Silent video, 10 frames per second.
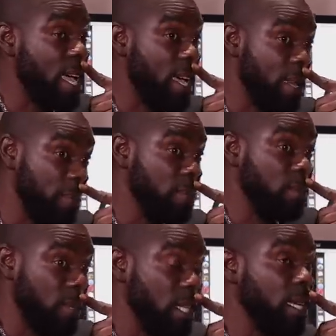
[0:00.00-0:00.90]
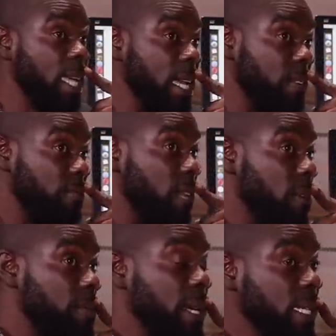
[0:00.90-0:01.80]
um, you can
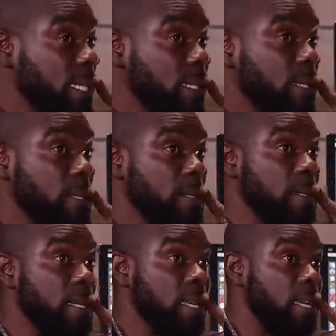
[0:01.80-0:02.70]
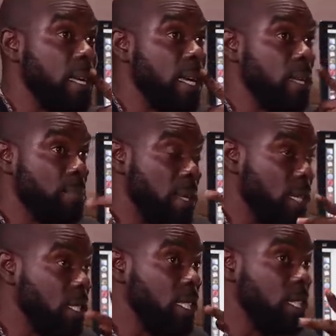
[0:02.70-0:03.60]
develop on this, you know and him
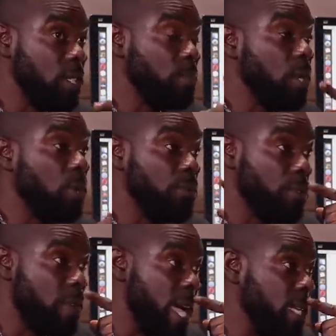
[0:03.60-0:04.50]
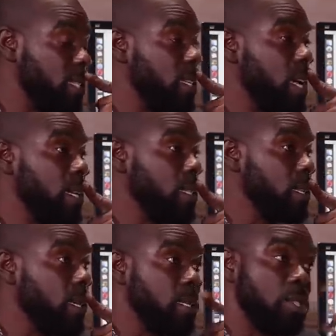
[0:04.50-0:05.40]
going teach me how to write songs.
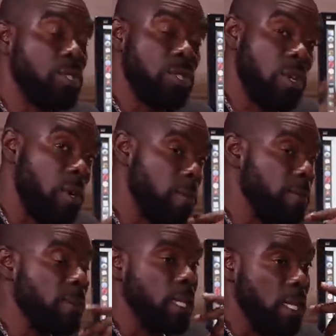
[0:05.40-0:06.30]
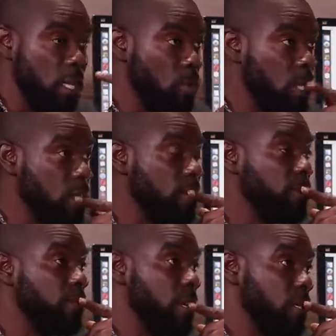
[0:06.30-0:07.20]
Mm. So he was the
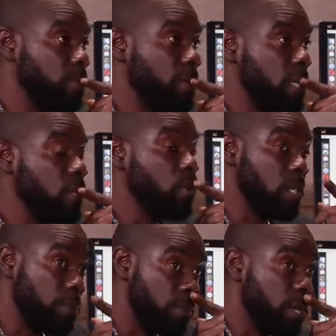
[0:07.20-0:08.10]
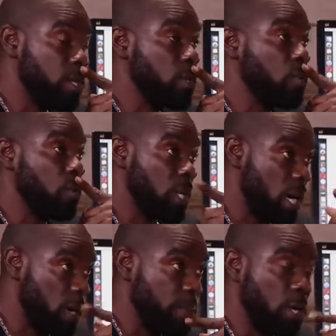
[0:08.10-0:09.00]
first, he was the person who
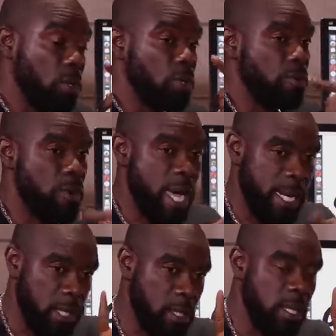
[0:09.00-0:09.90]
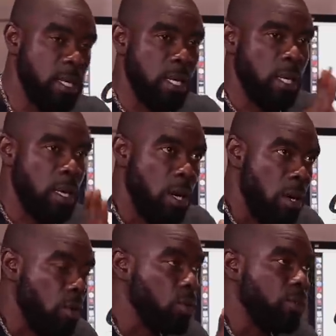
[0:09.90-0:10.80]
taught me how to write,
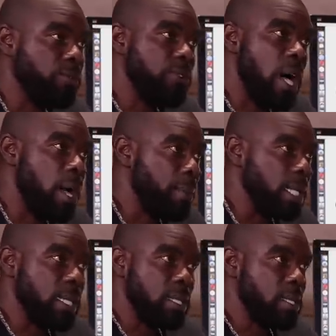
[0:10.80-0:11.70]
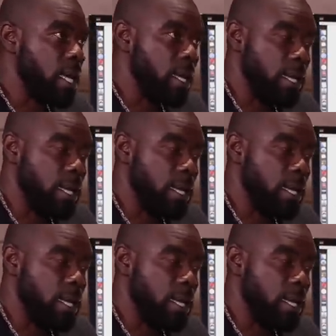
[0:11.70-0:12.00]
how to format a song.